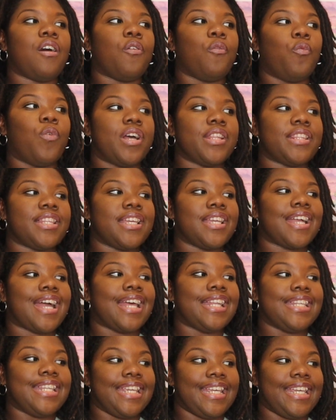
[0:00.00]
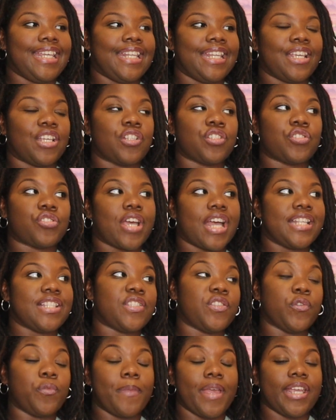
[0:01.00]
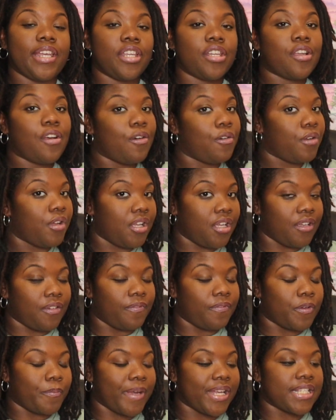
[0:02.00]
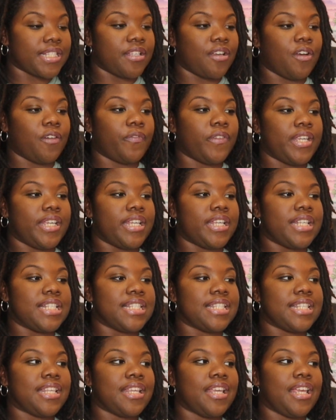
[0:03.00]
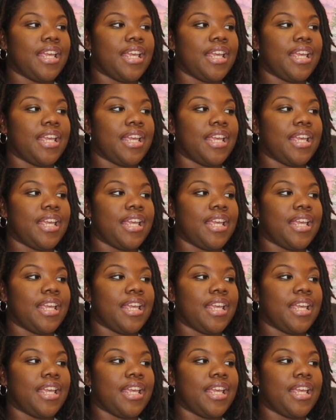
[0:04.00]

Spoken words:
one thing I did try to make a note of for myself is